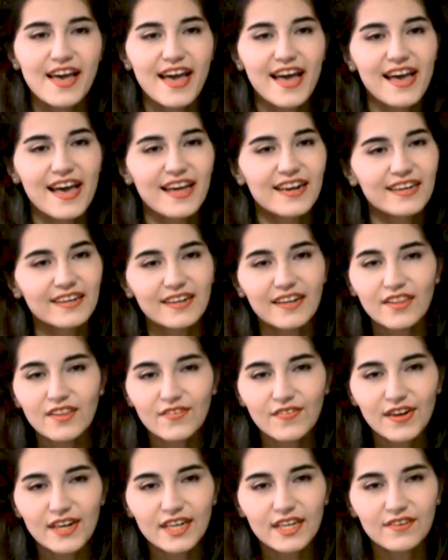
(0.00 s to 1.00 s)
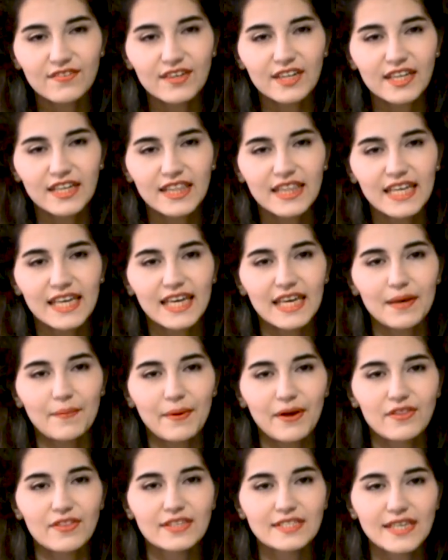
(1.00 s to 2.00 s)
And another very convenient thing
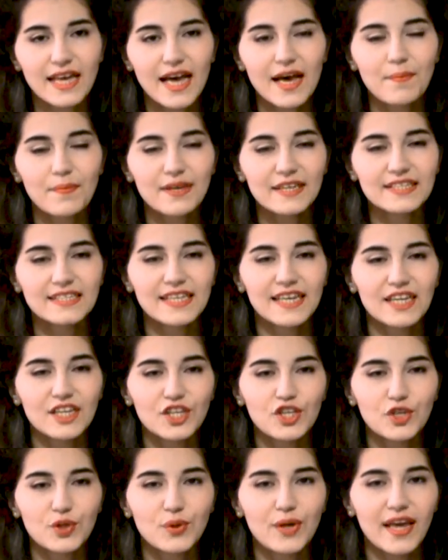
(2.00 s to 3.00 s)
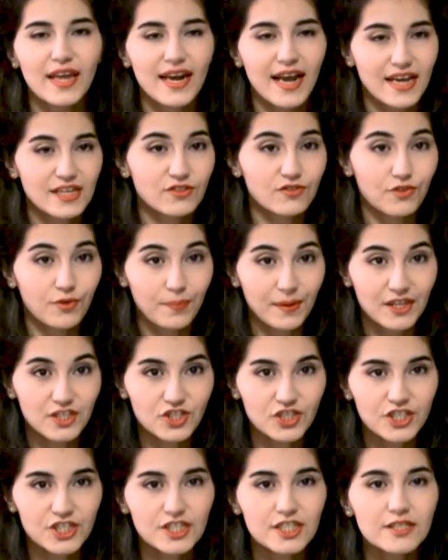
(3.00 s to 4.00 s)
about this app is that you can ask for
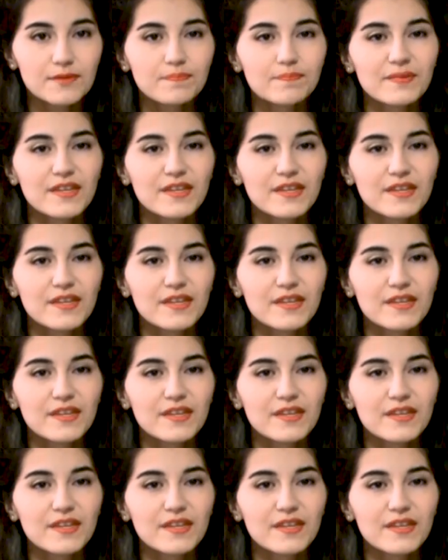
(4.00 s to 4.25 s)
pictures.